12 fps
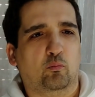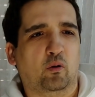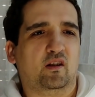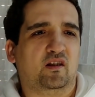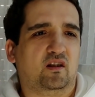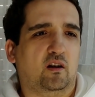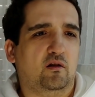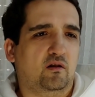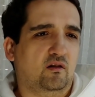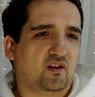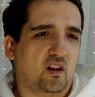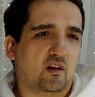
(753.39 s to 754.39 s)

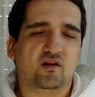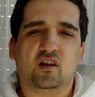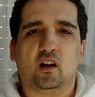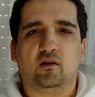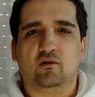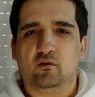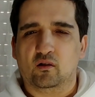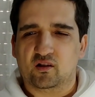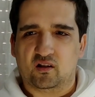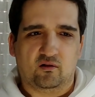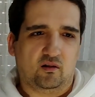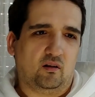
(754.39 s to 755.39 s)
PlayStation, Sega Saturn, the
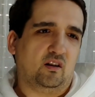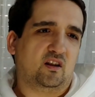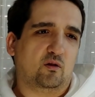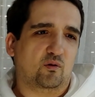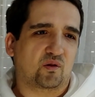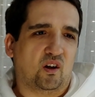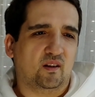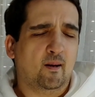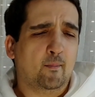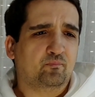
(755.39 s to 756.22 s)
list goes on.